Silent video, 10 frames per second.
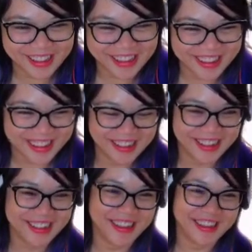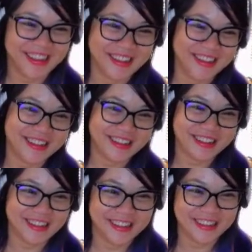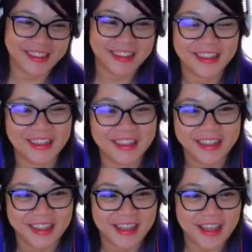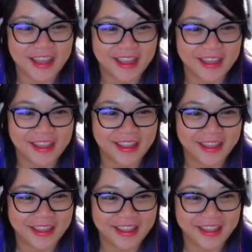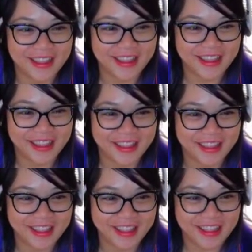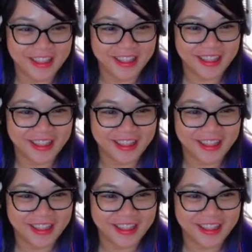The person shown says nothing.